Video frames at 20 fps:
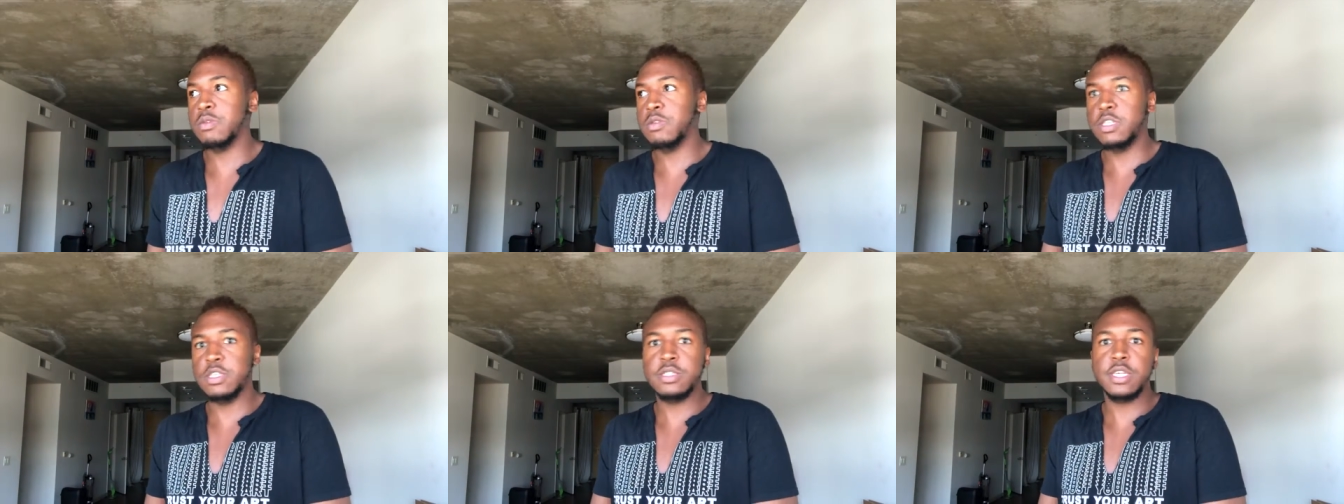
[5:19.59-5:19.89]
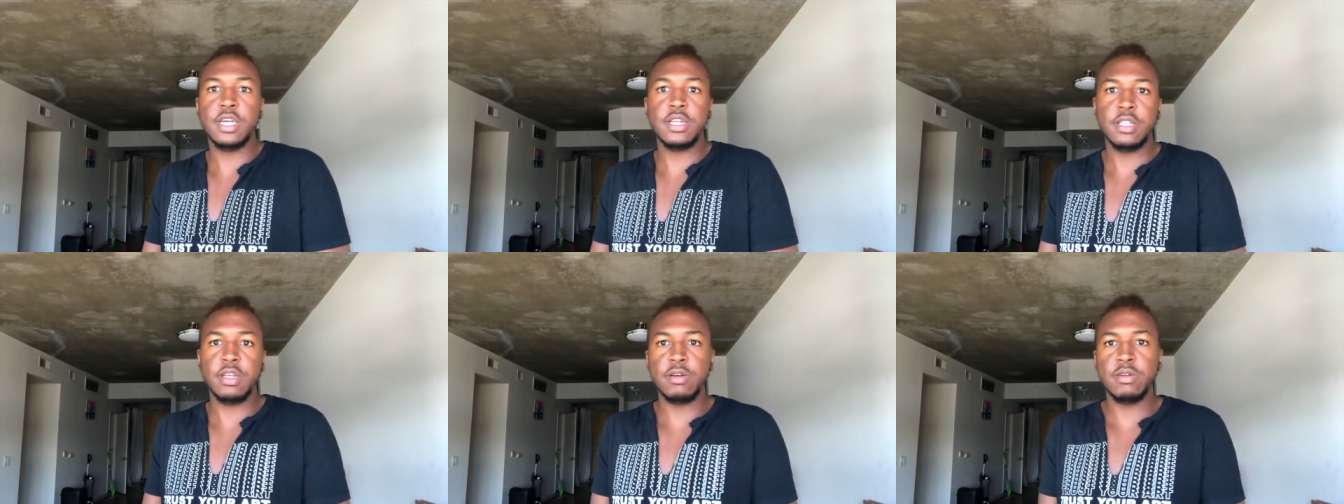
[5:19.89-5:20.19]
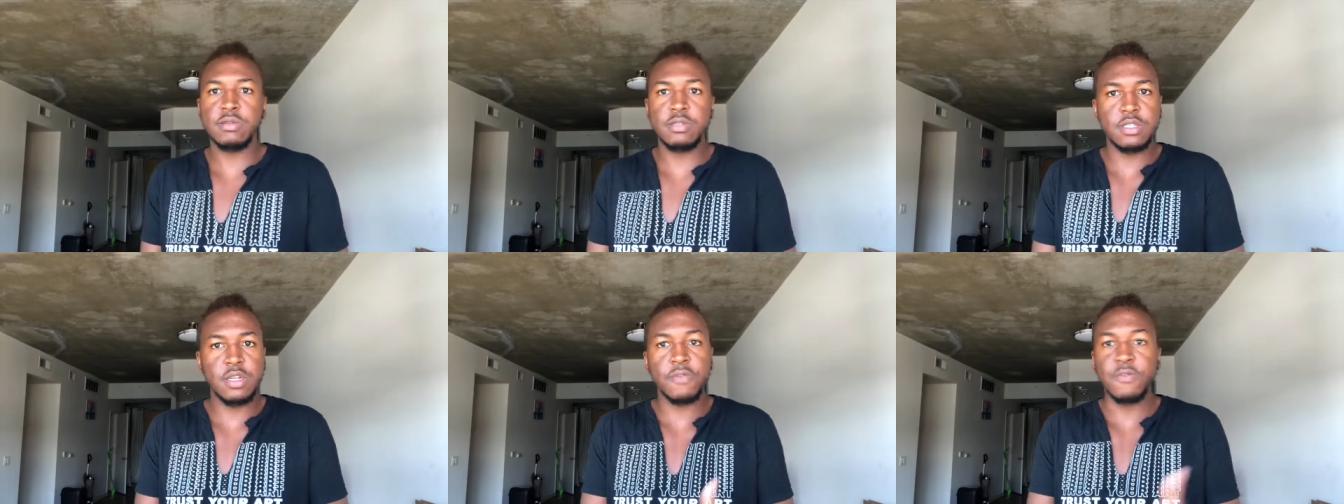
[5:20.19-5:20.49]

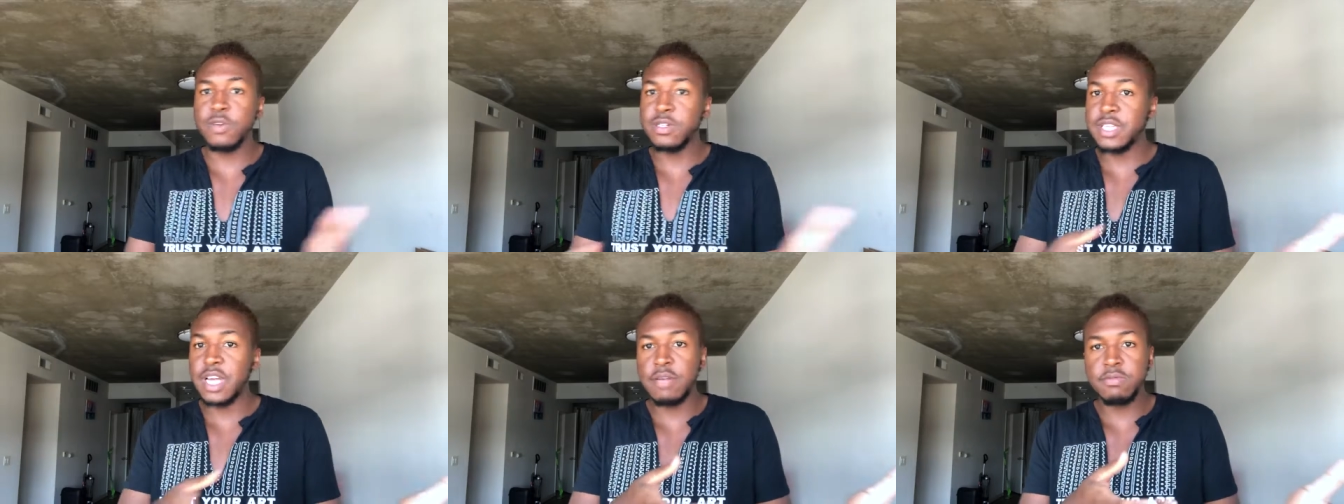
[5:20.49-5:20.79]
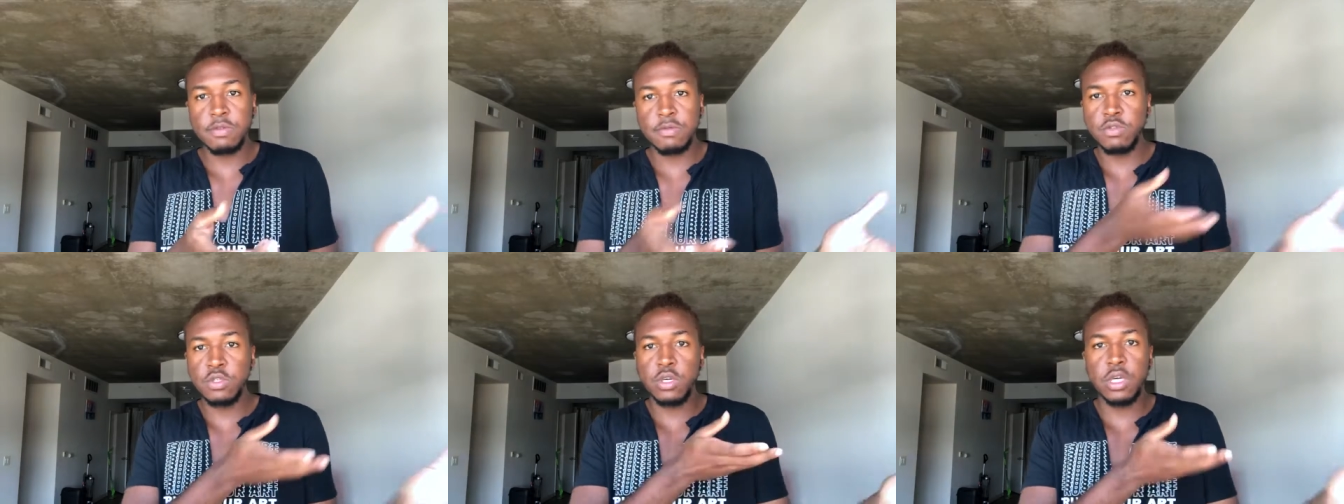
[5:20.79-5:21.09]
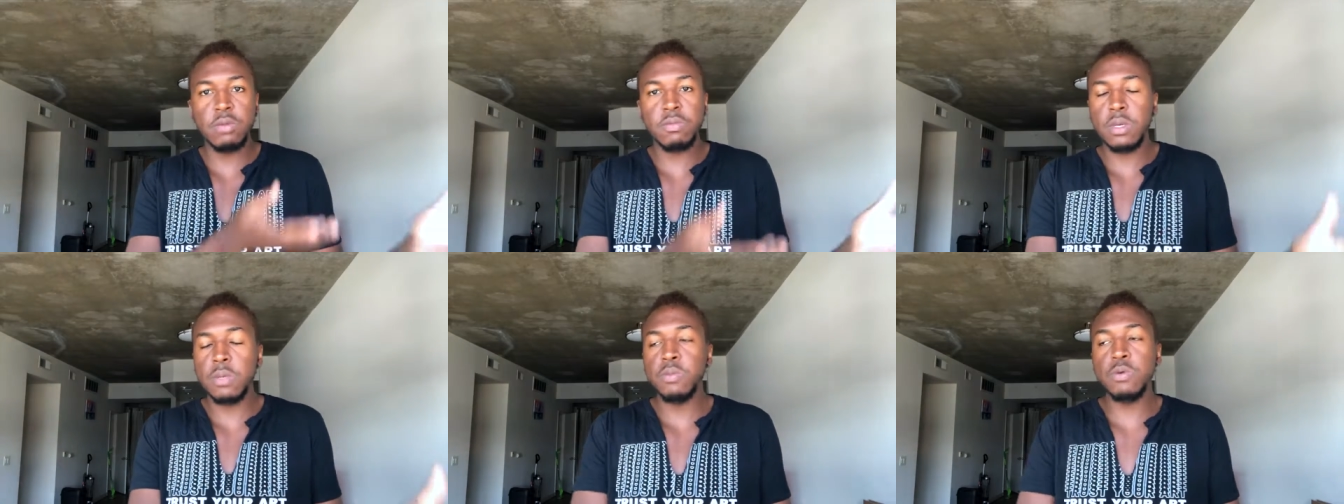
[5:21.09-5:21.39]
different types of
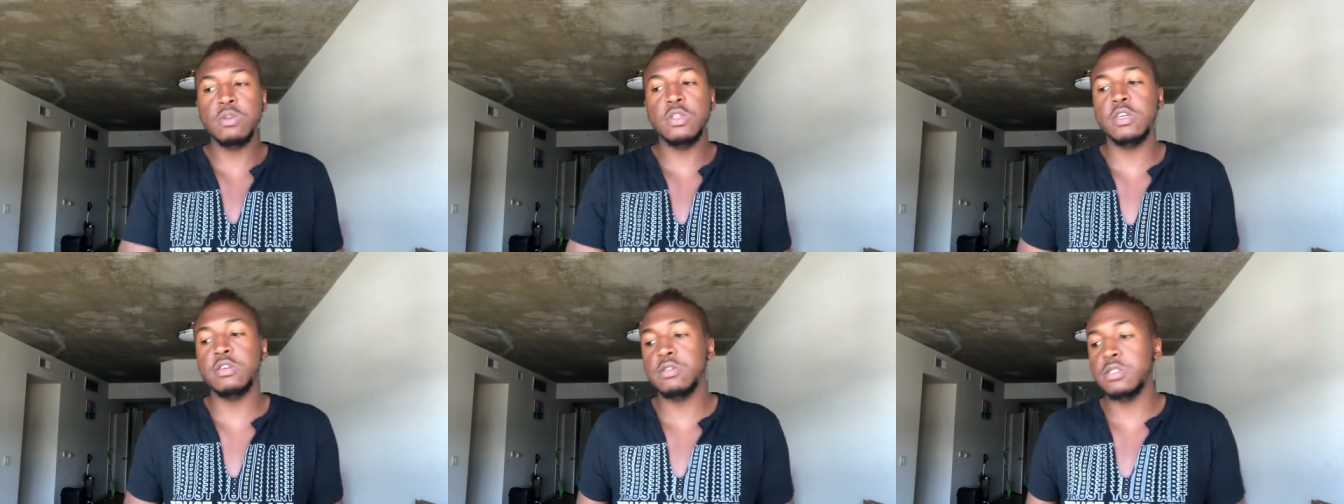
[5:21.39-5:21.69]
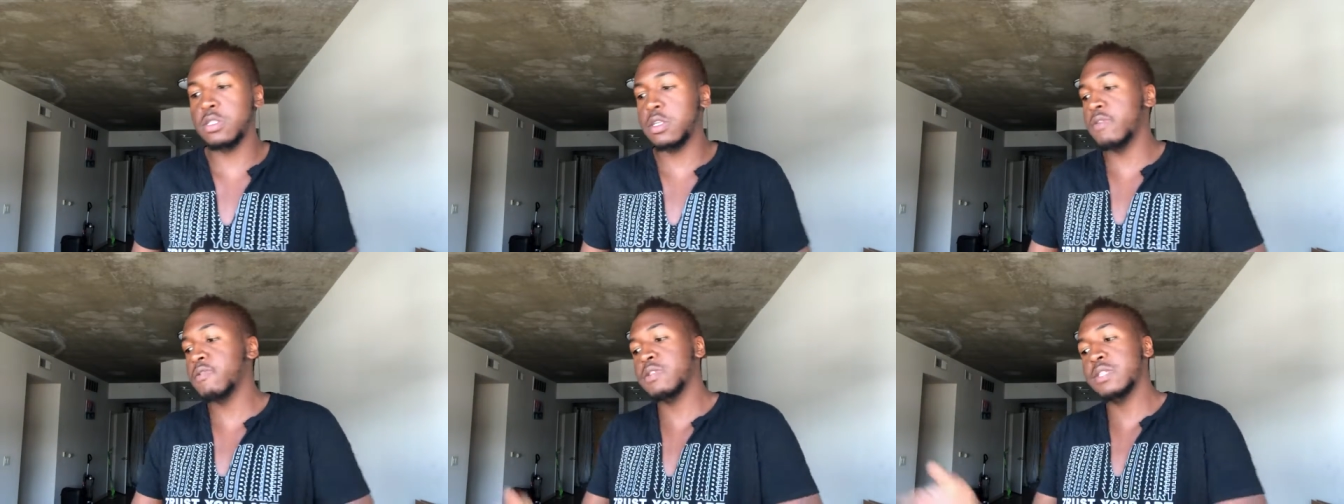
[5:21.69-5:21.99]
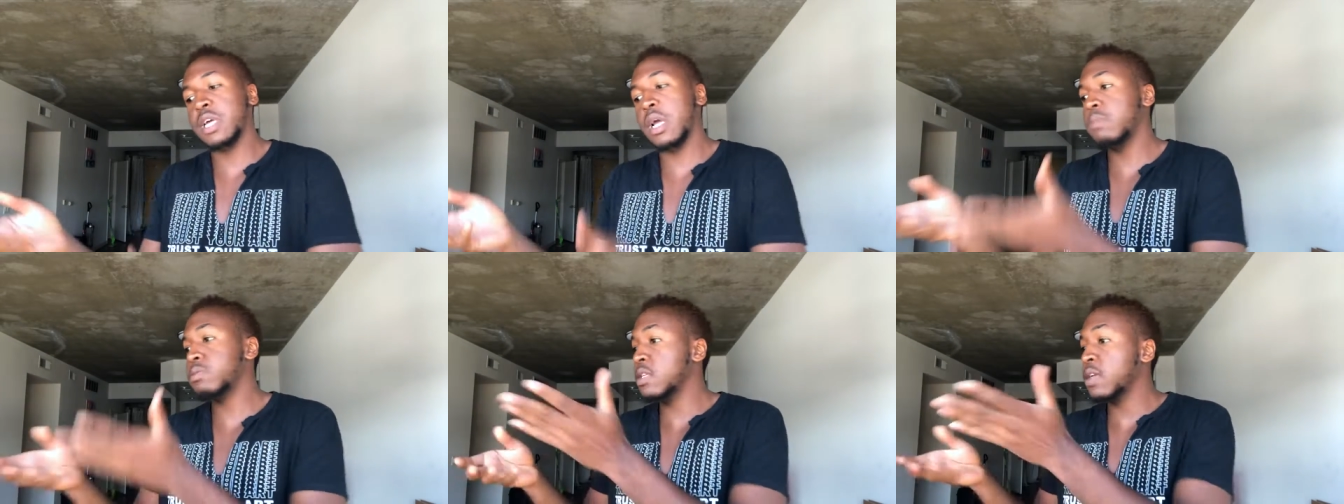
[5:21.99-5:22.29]
straight people, there's
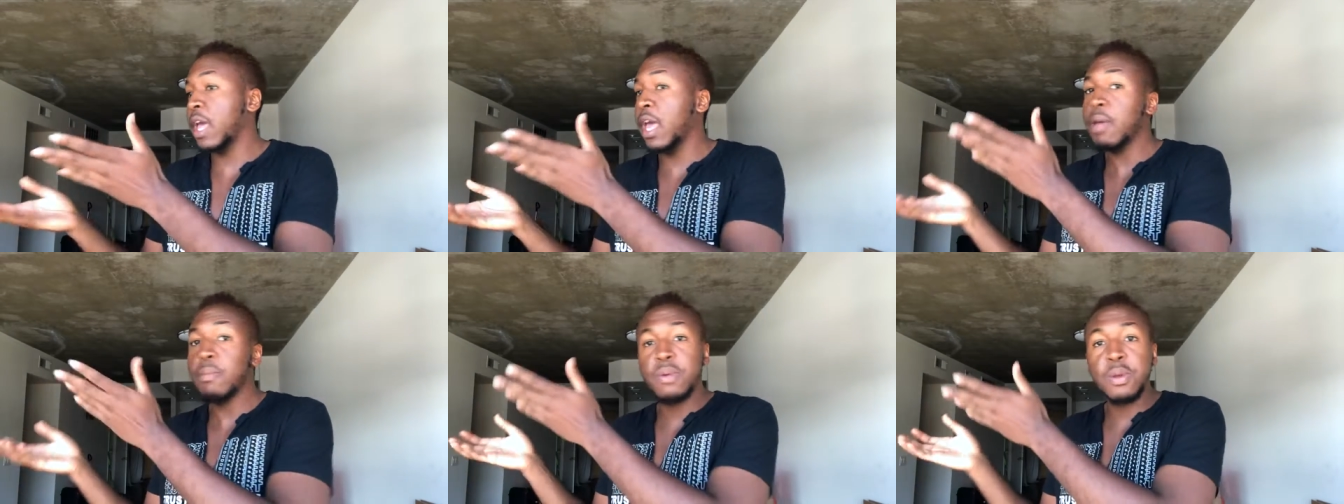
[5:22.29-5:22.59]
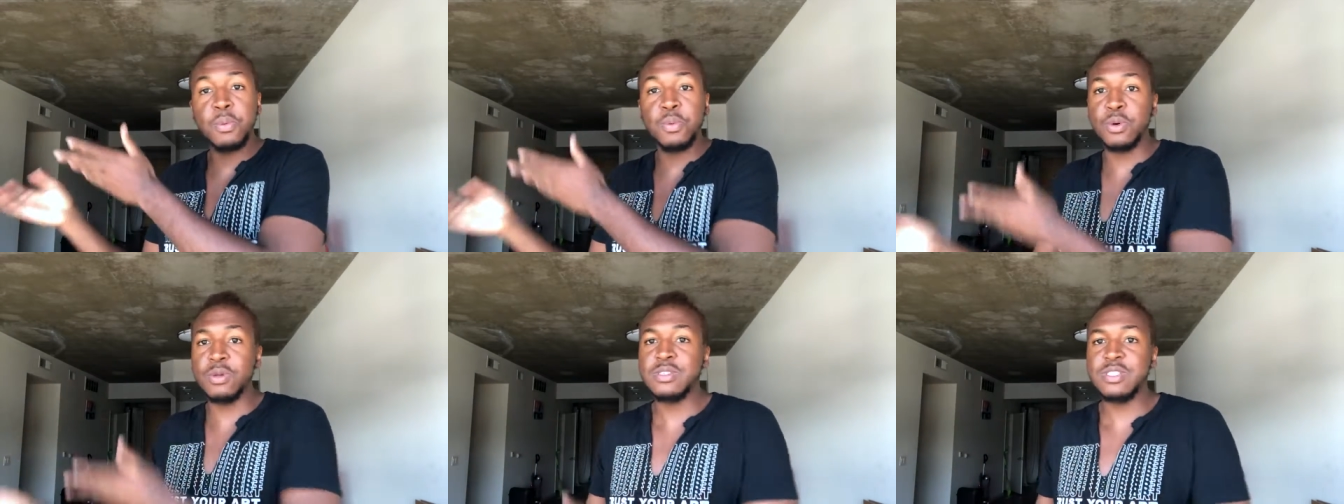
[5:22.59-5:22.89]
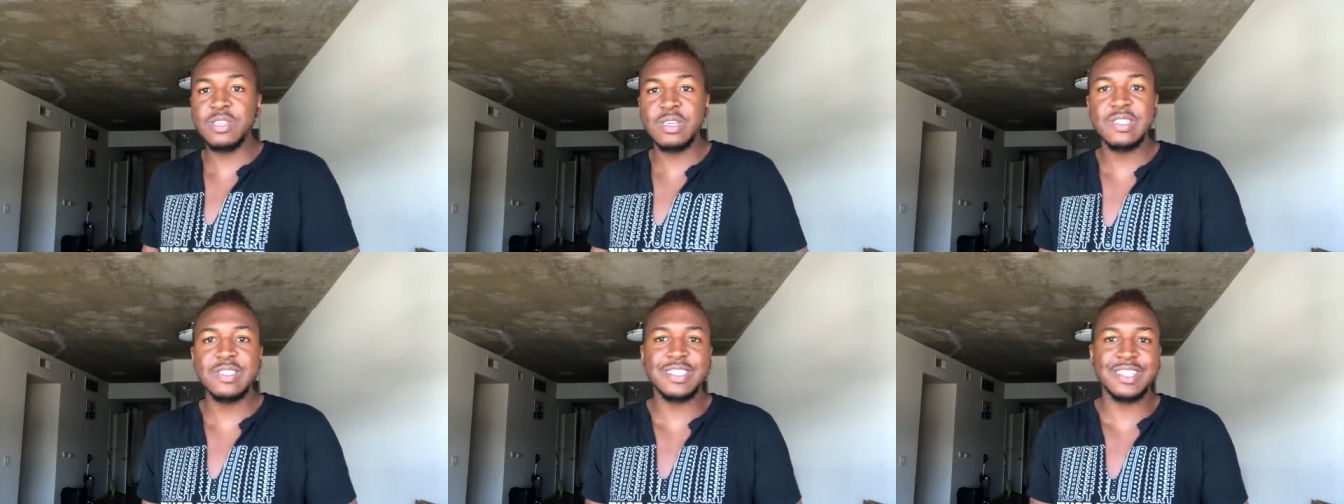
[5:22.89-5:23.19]
different types of gay people
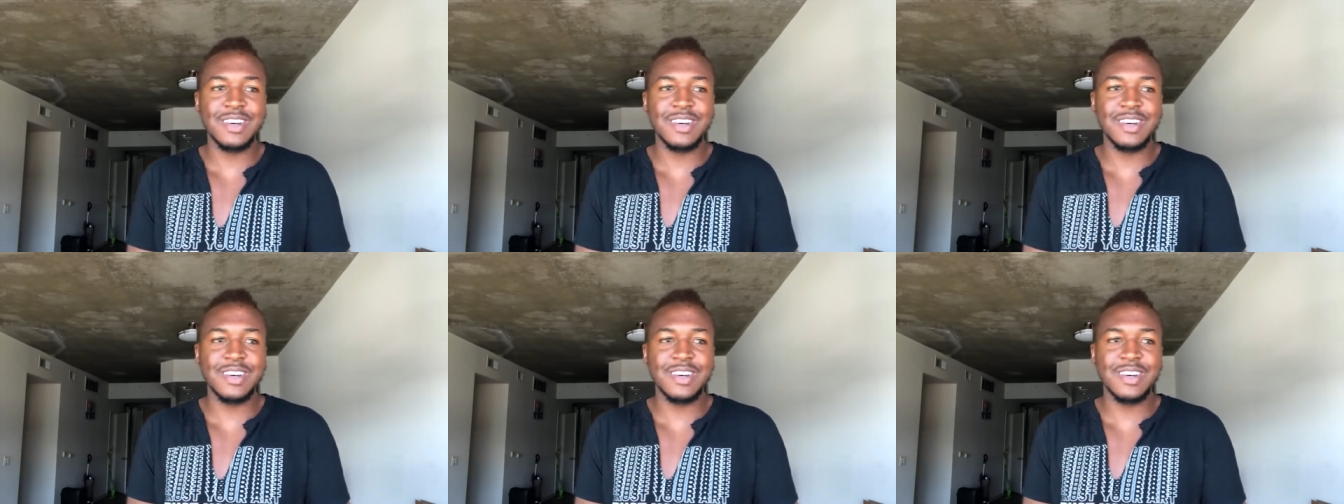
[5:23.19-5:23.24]
too.